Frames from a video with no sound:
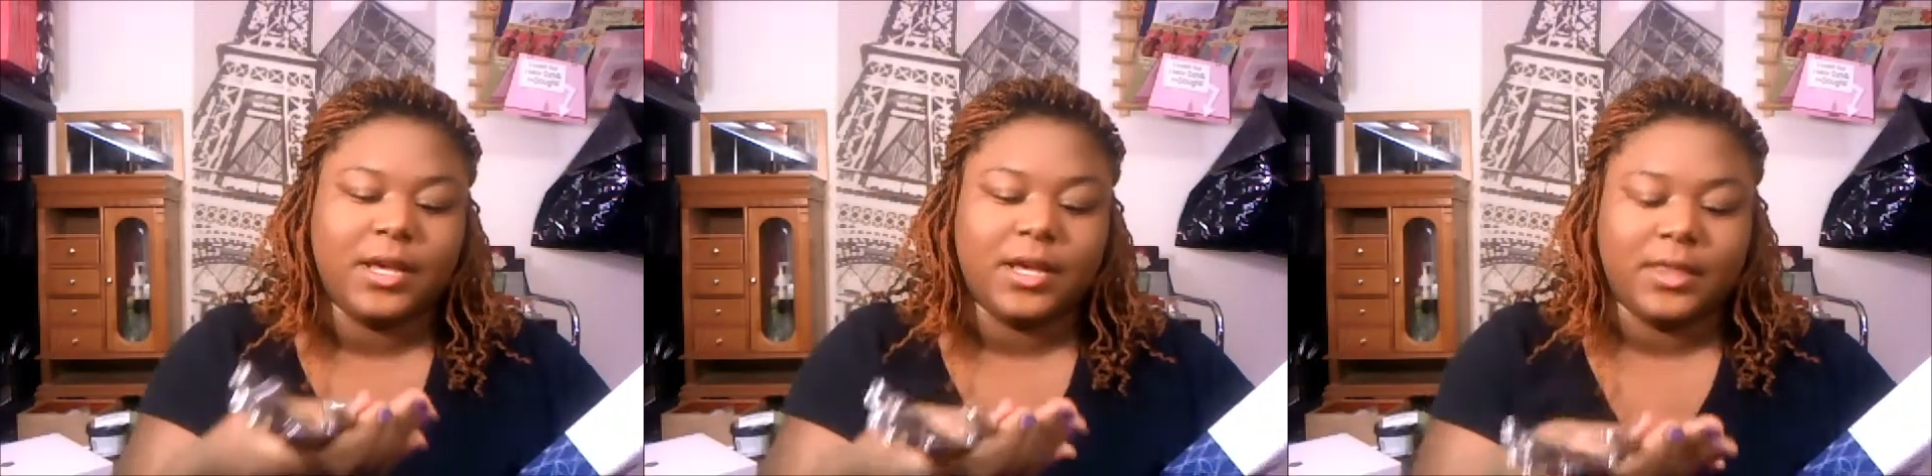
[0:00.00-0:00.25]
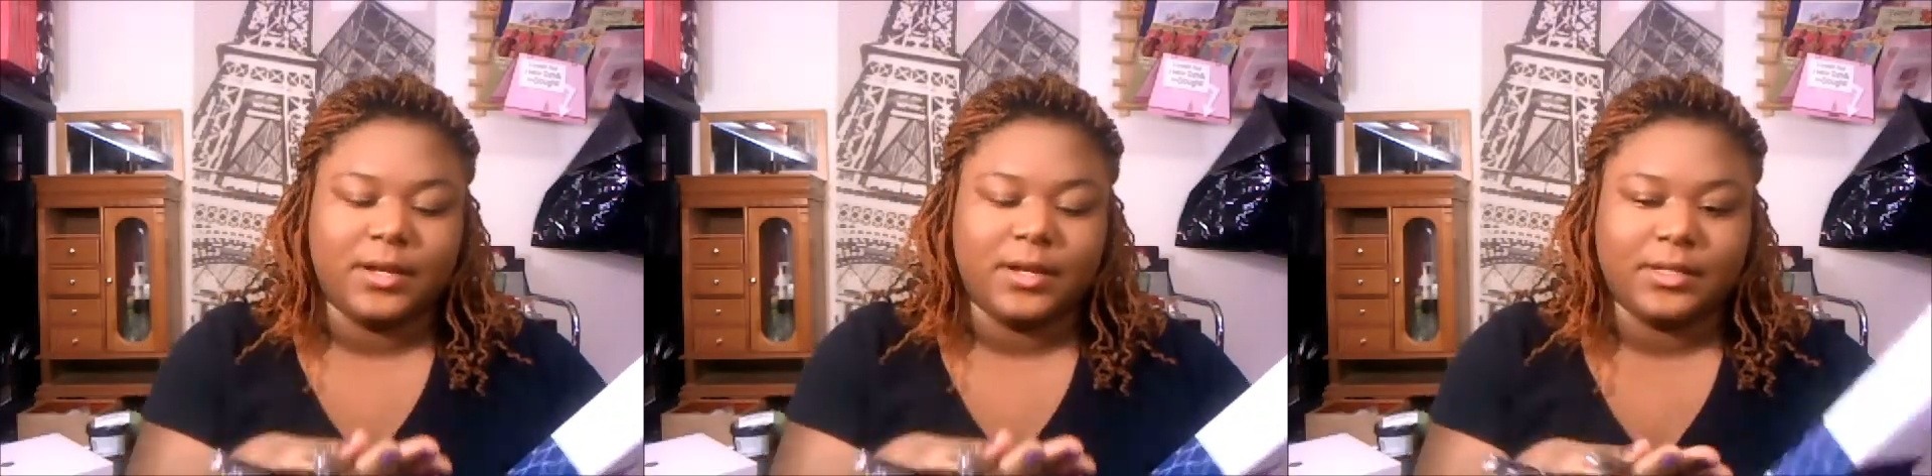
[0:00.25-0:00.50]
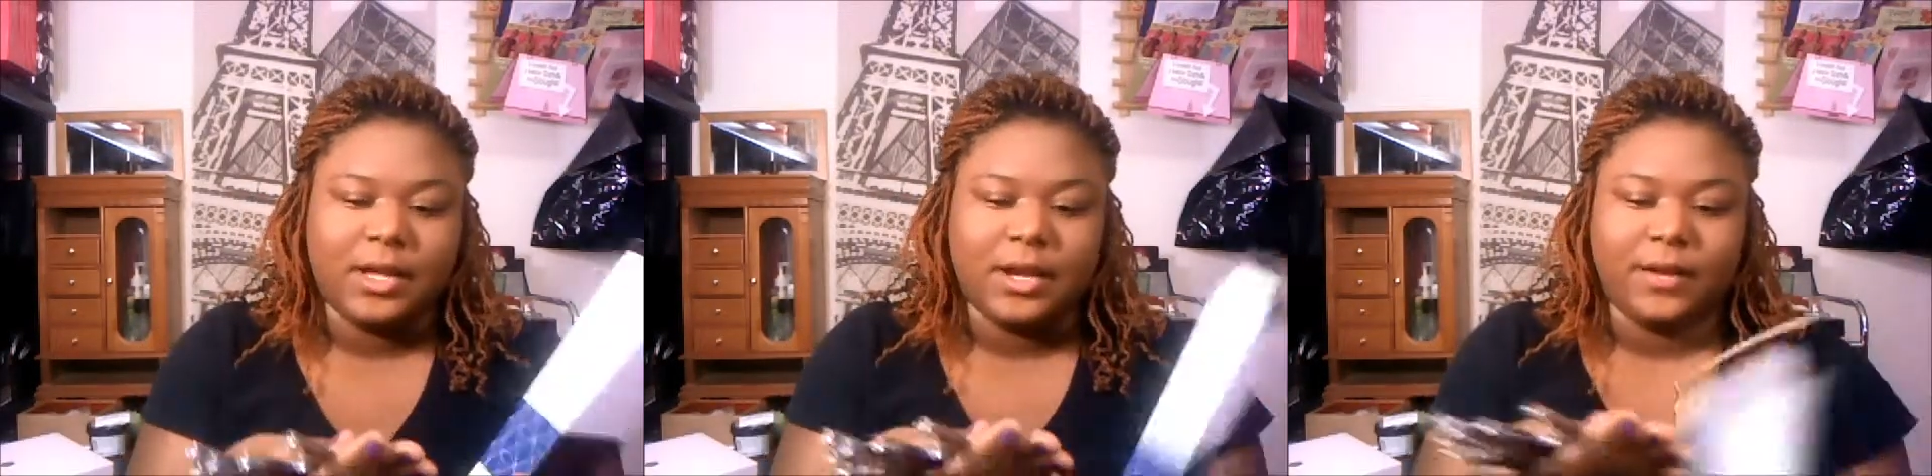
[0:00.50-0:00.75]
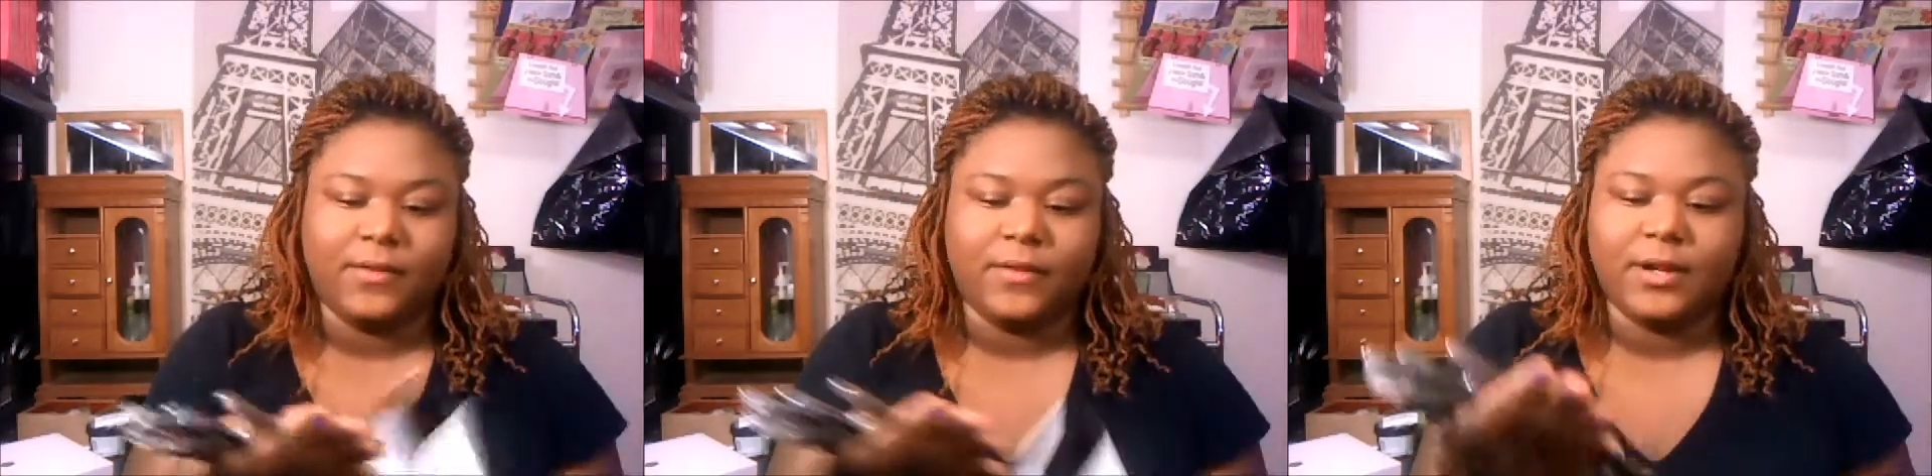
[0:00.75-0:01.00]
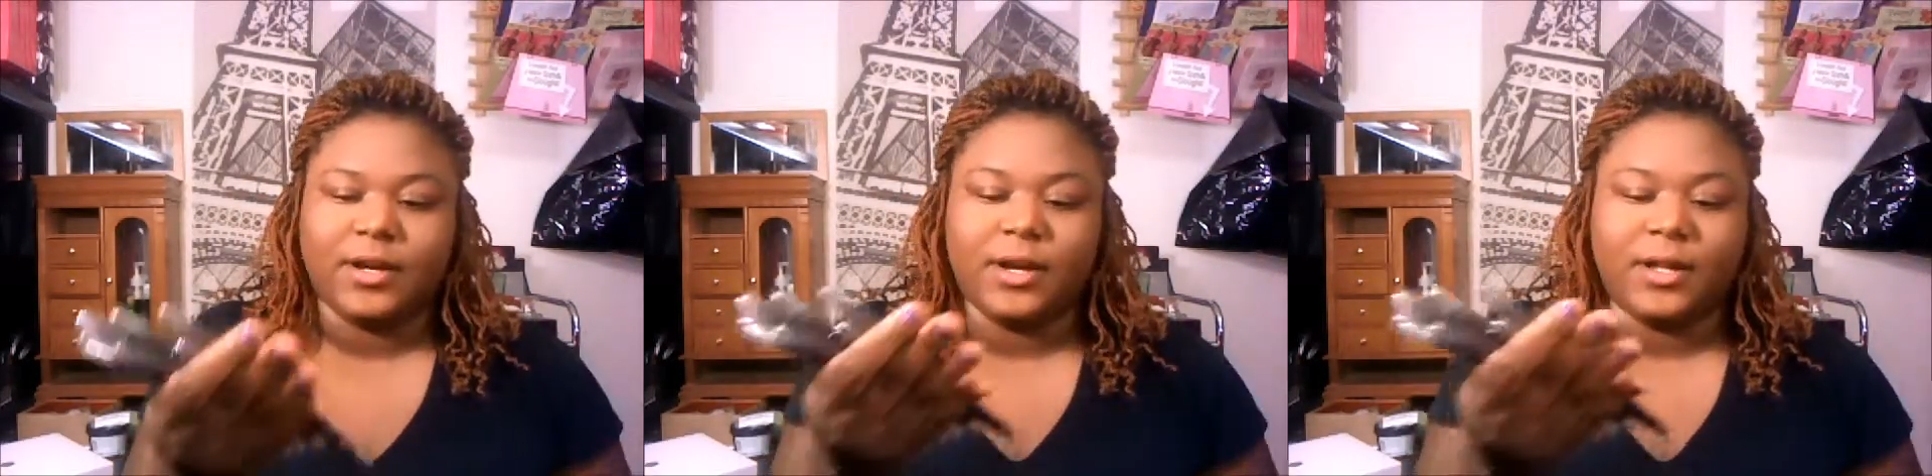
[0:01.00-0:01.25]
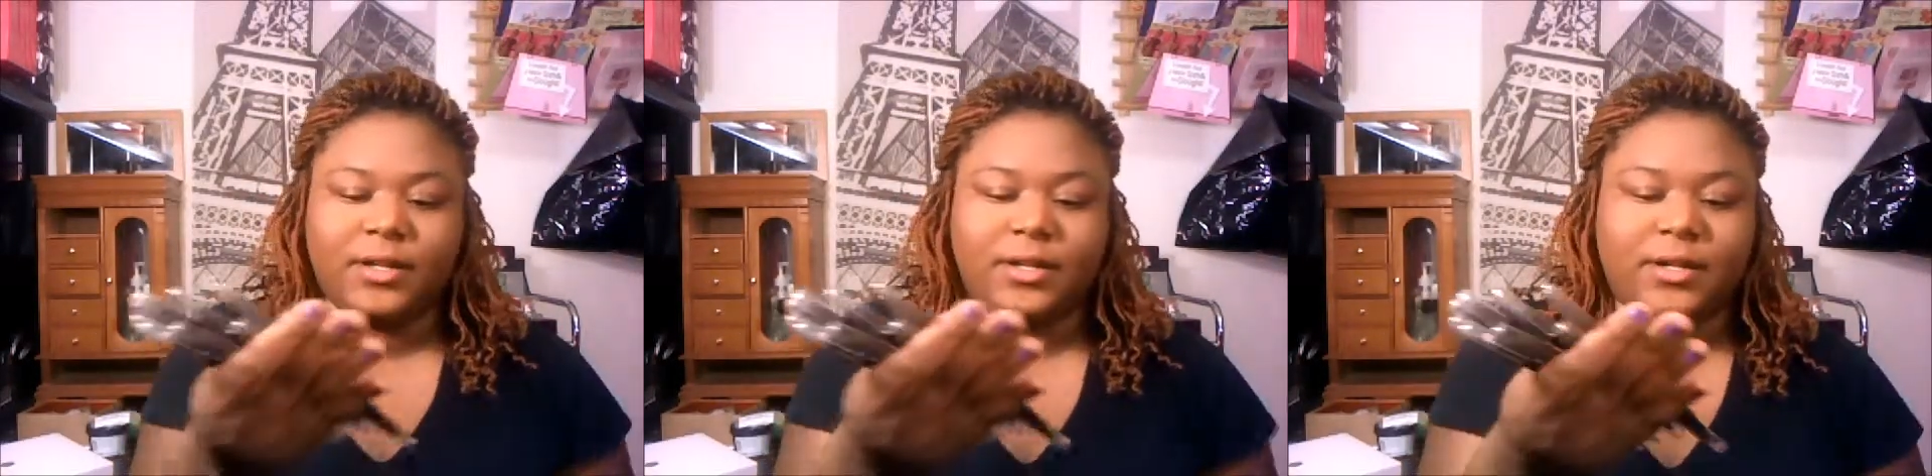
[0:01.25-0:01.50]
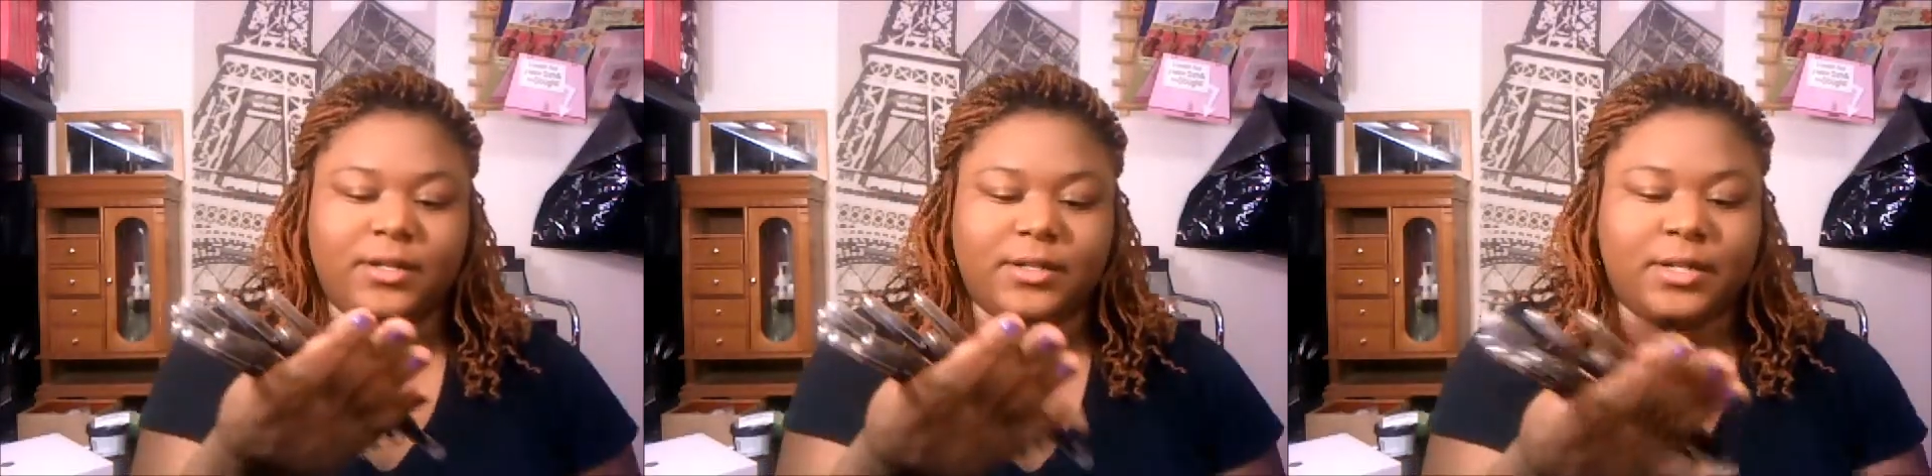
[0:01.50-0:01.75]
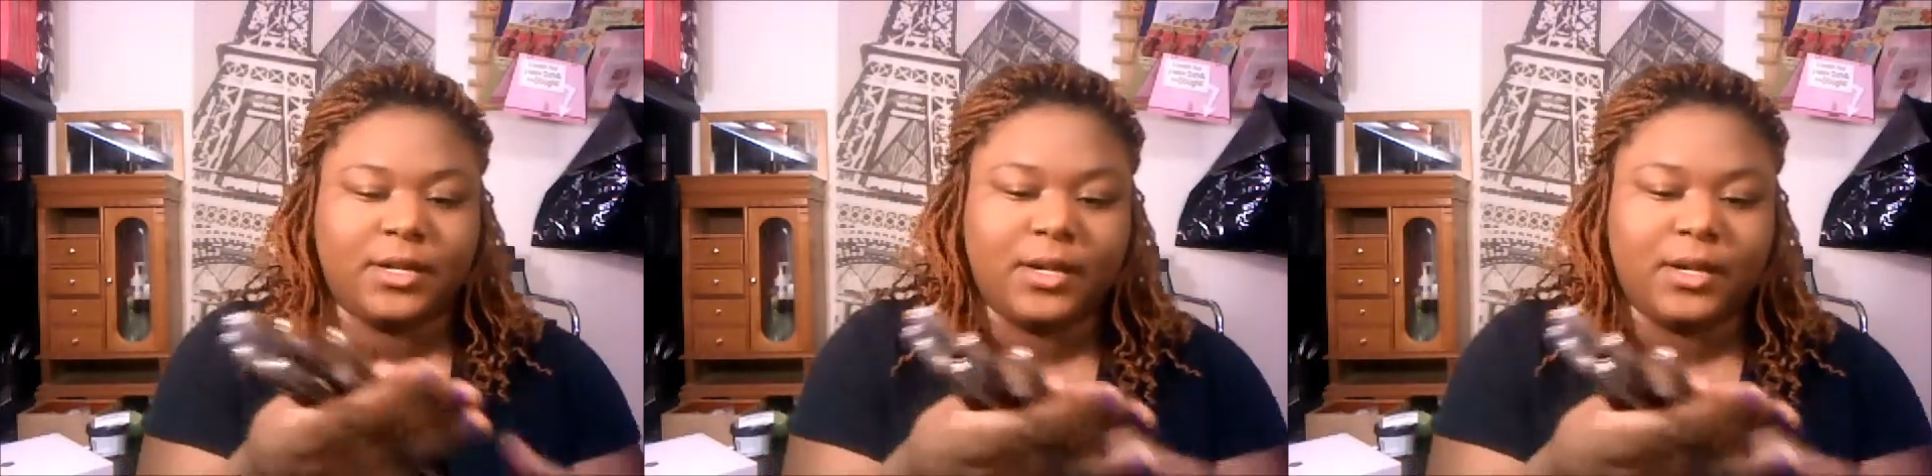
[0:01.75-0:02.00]
There's a lot of different colors
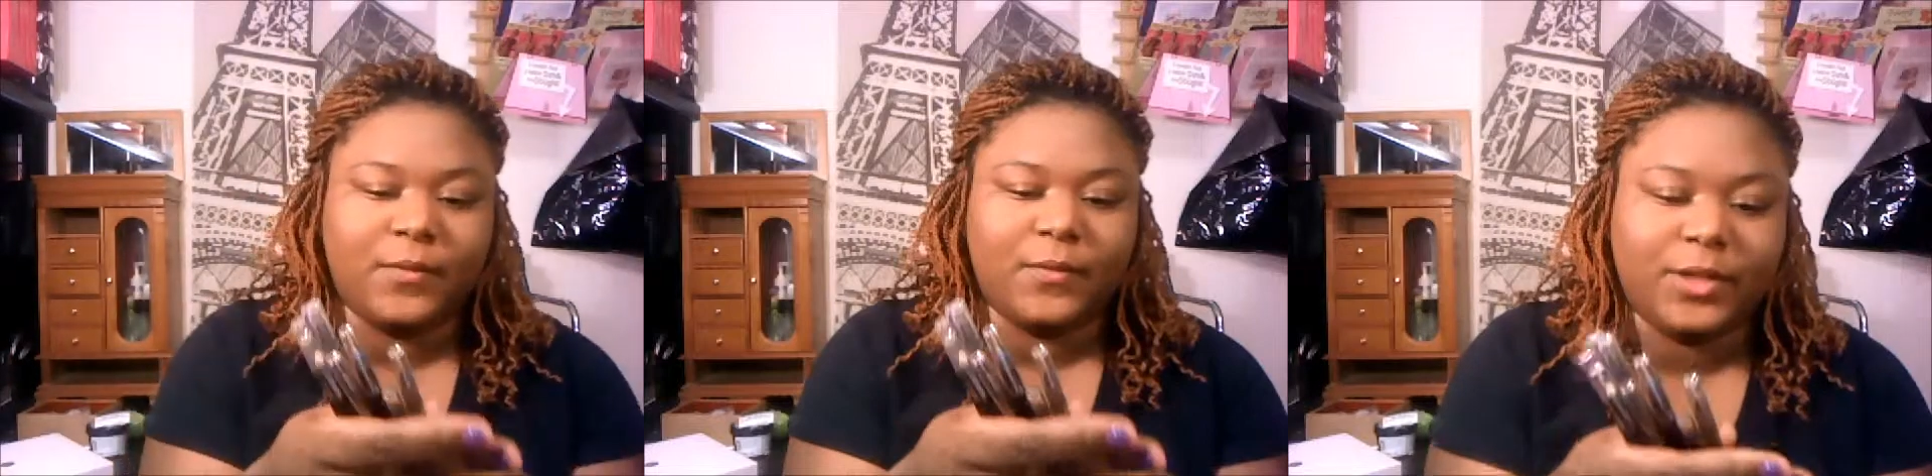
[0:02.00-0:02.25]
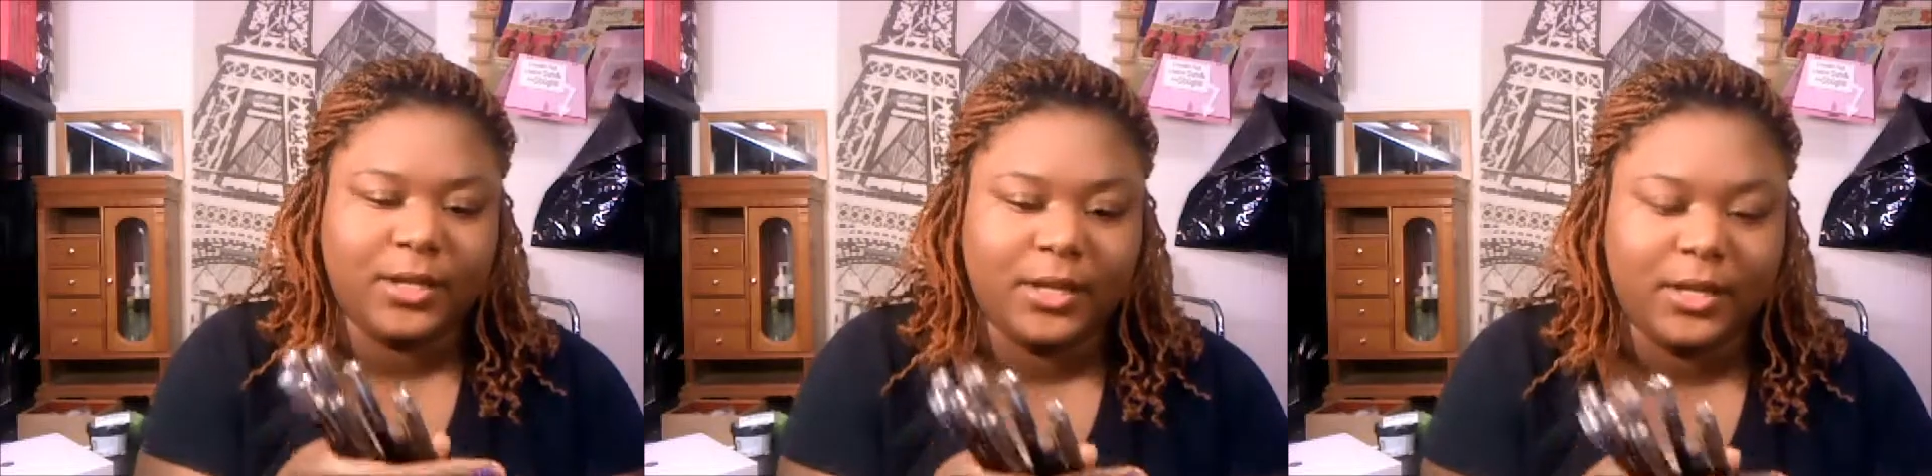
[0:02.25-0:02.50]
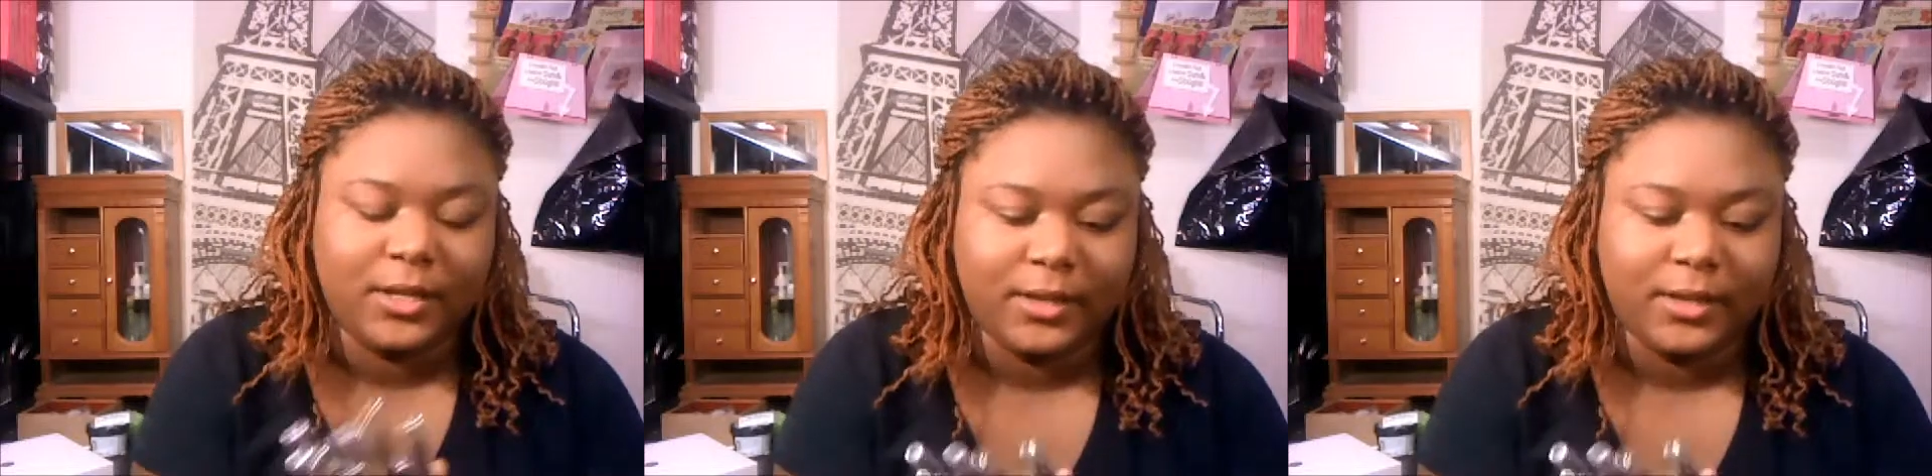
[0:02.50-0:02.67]
that come with it.